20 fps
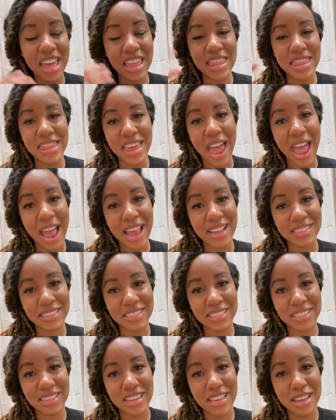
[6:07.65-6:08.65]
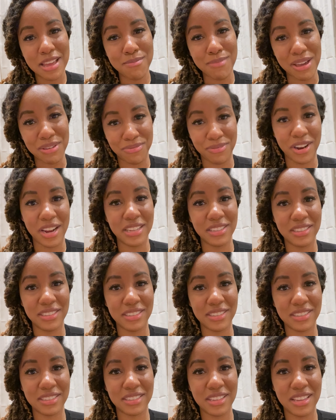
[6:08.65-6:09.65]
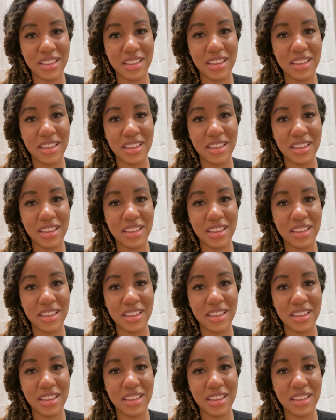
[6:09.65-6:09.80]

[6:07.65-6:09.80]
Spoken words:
That, my friends,